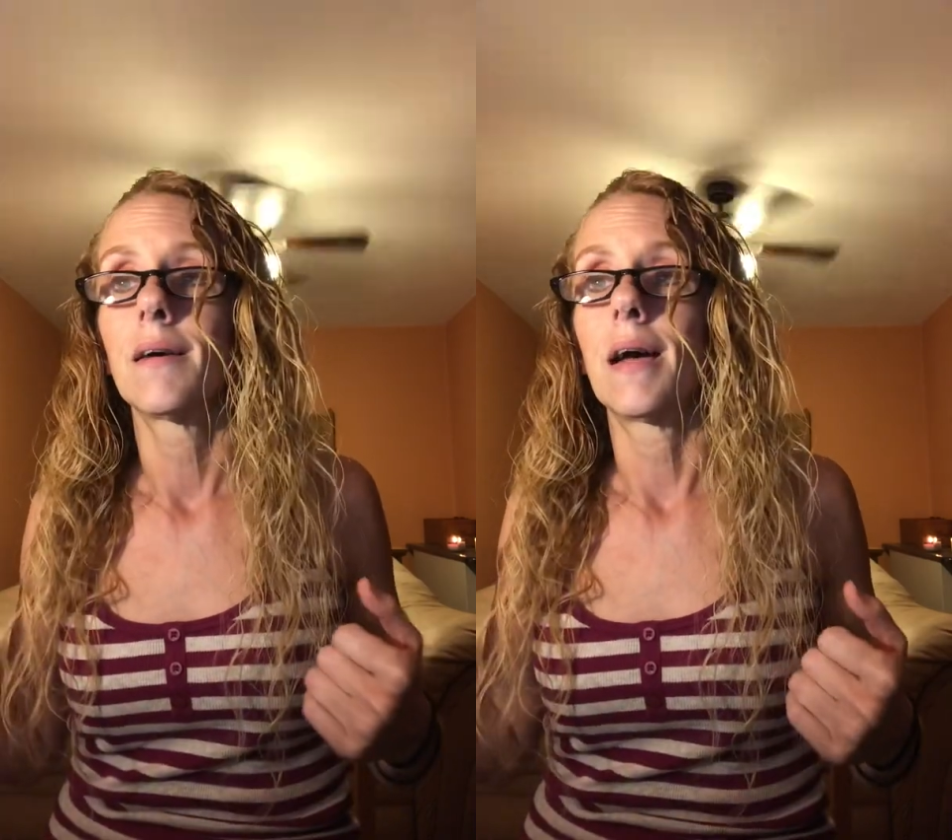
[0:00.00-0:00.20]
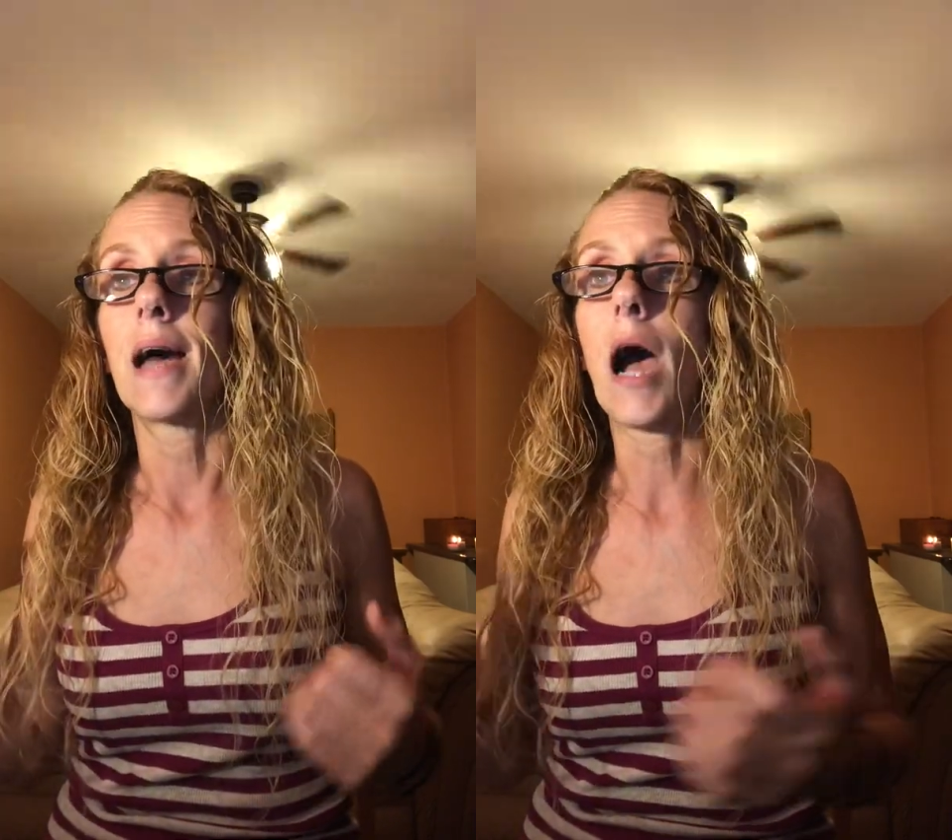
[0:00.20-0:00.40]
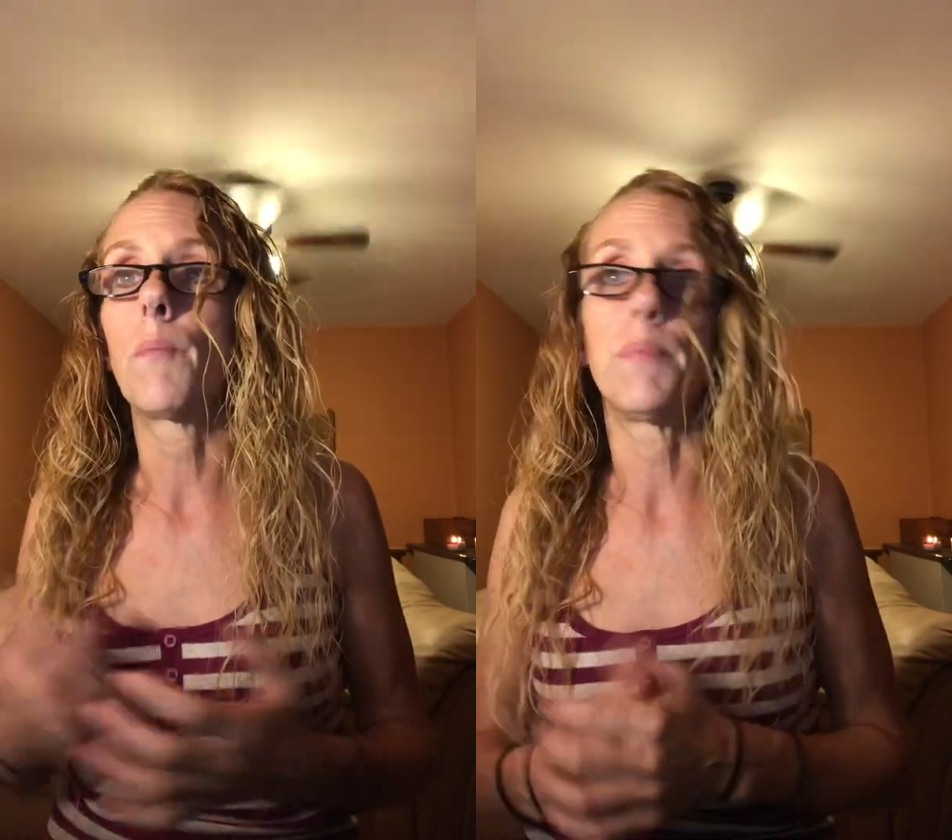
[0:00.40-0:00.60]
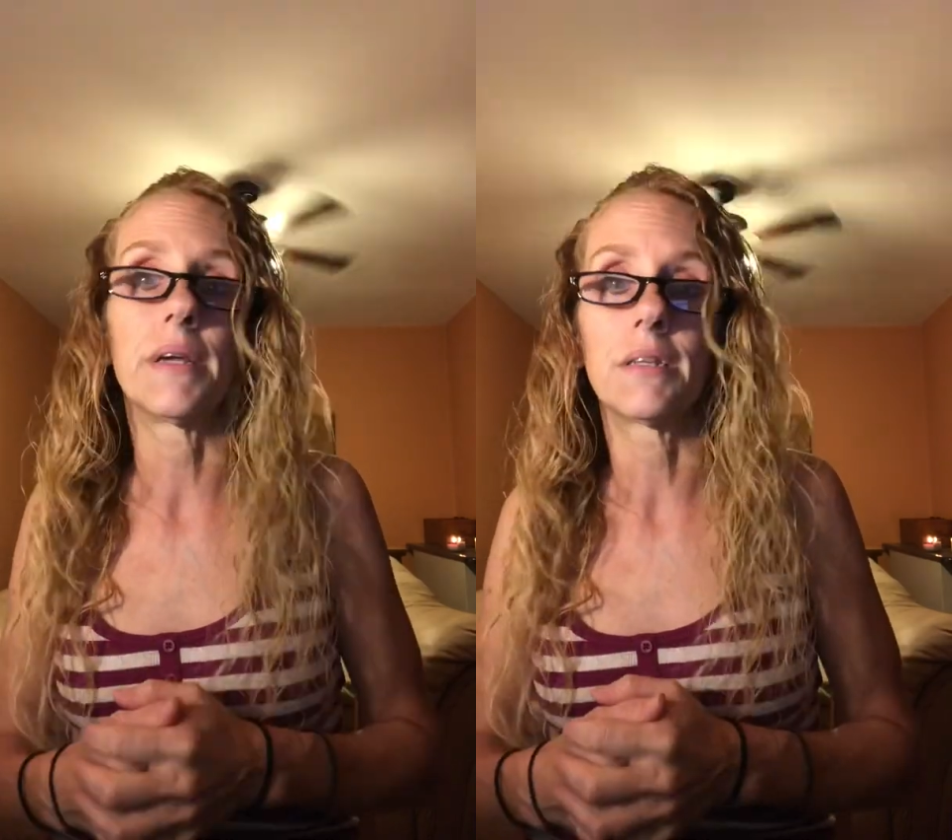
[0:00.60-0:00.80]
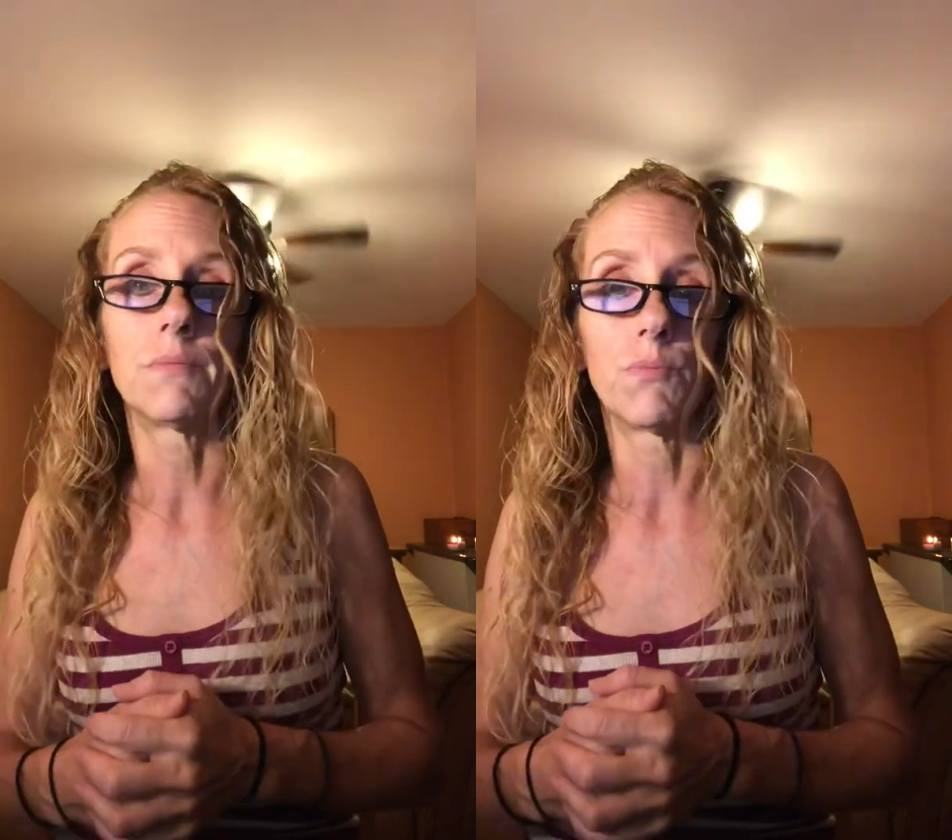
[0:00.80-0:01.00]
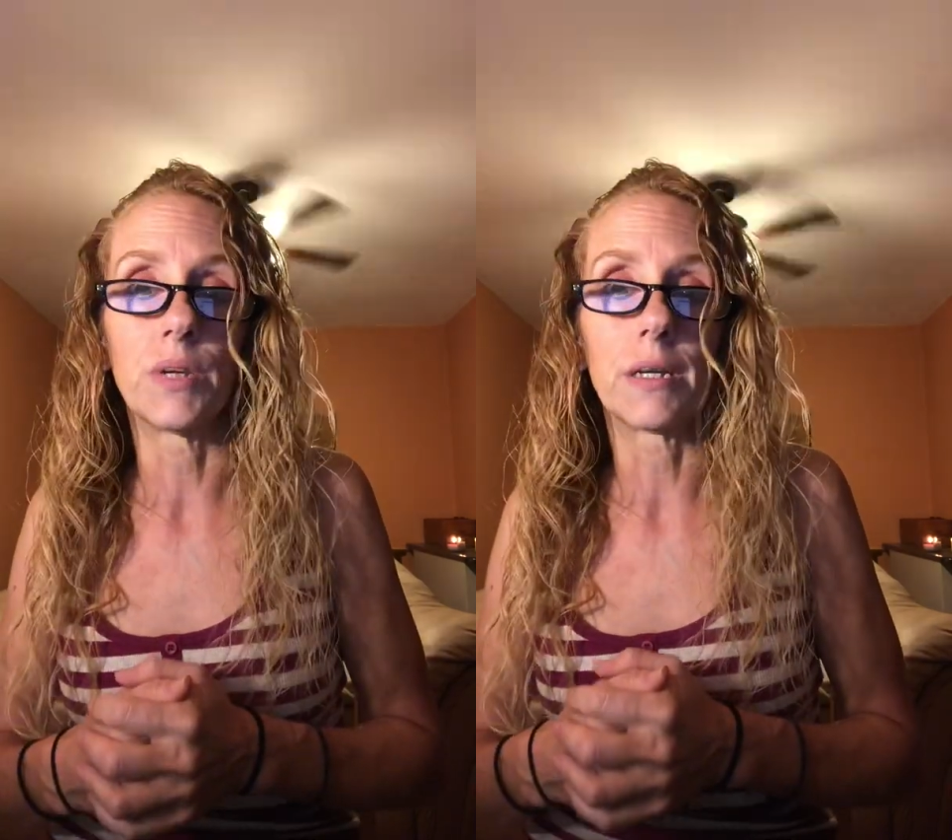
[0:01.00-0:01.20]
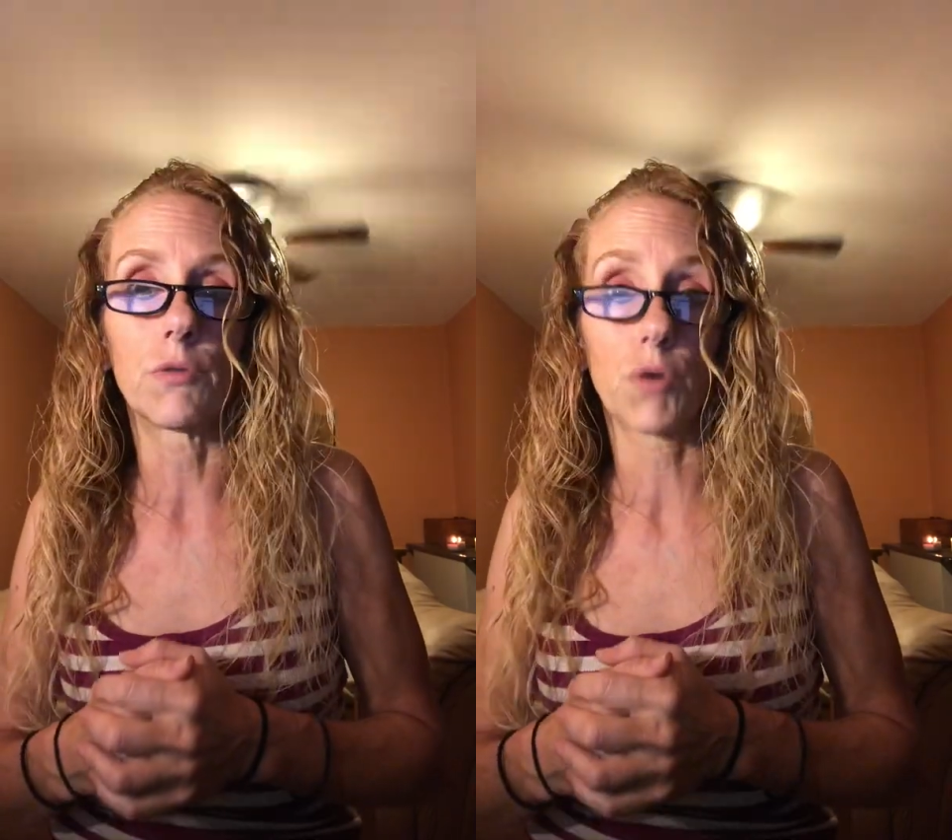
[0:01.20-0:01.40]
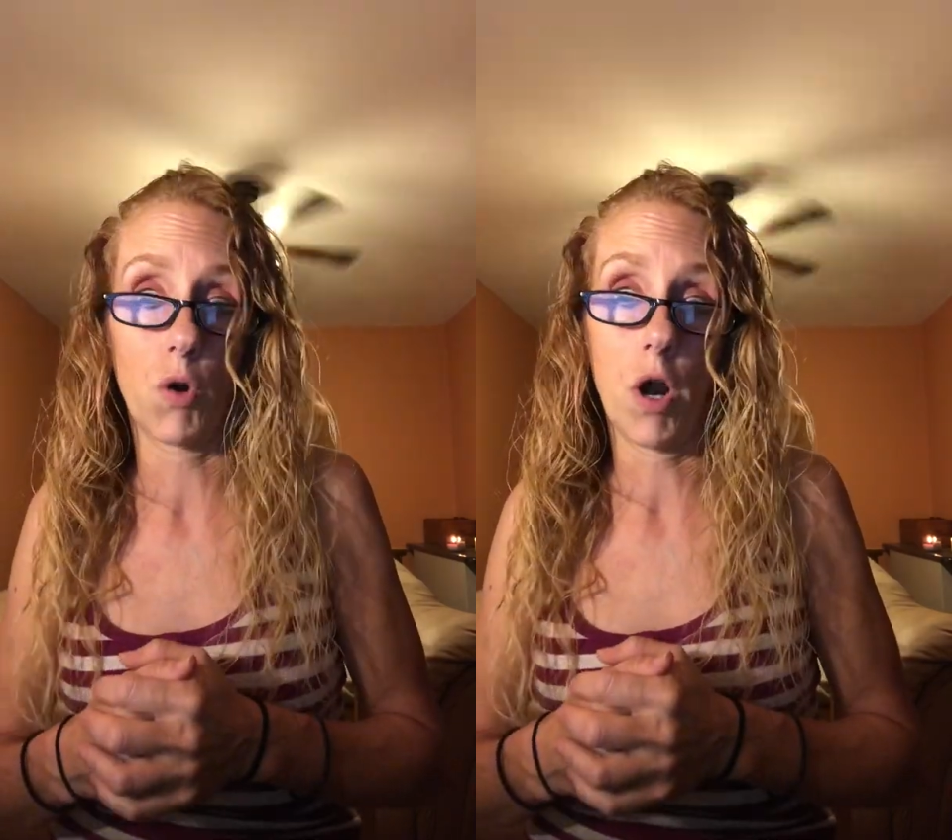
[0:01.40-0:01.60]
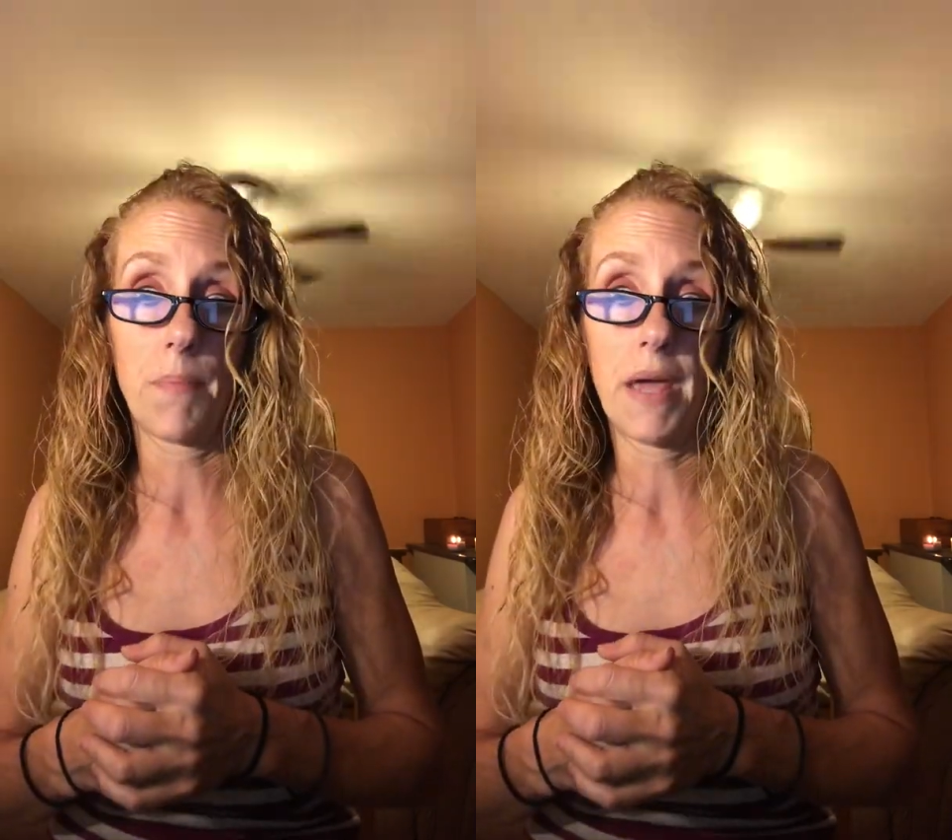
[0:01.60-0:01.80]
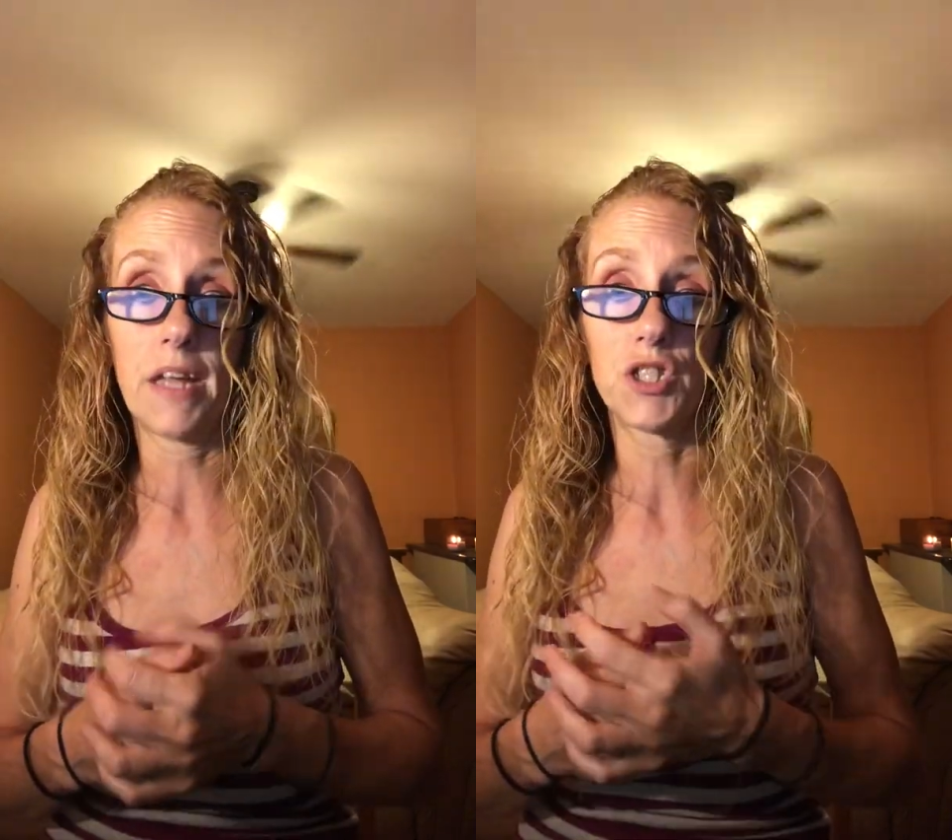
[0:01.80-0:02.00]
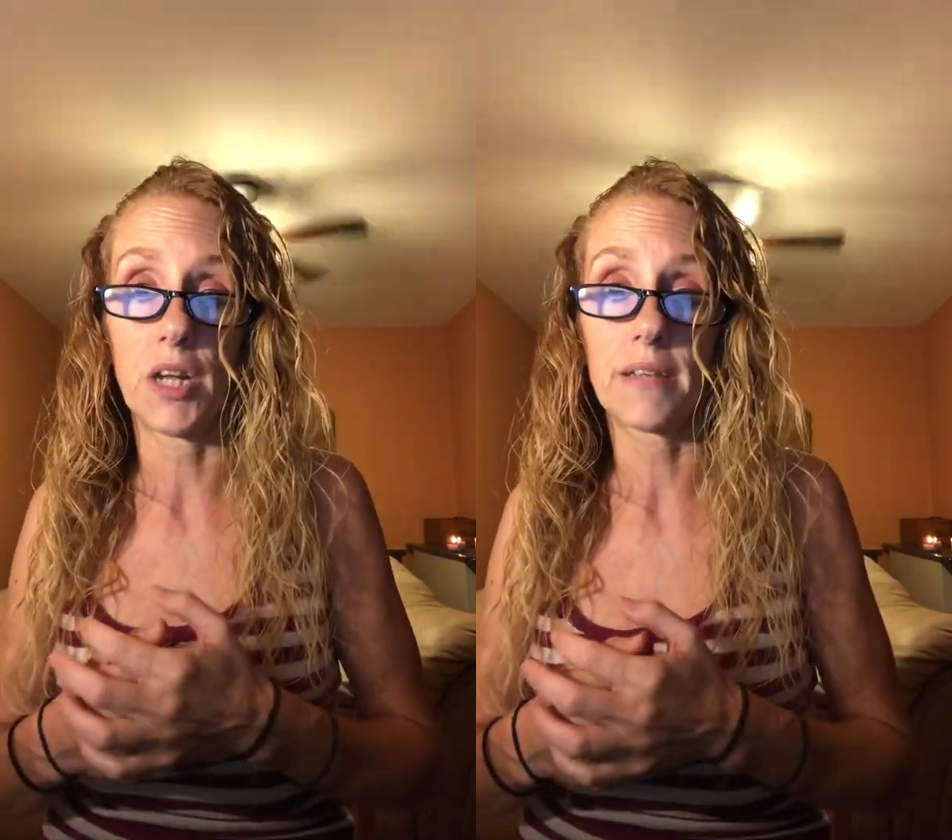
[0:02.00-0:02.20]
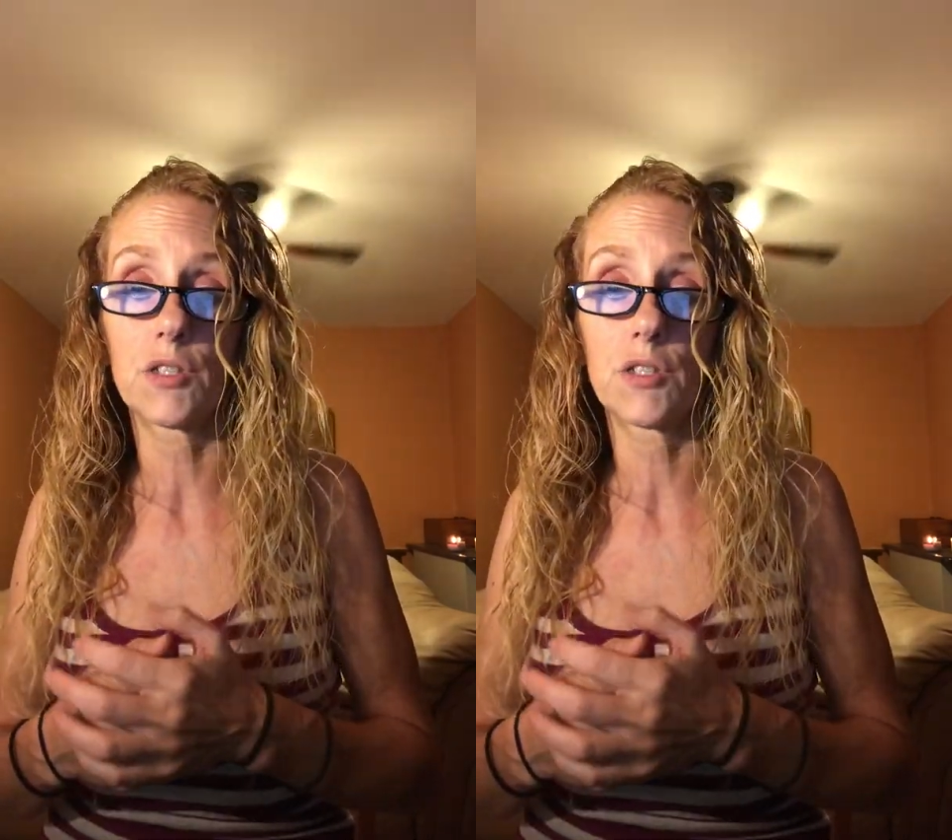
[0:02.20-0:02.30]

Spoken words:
and how big we can grow our paychecks.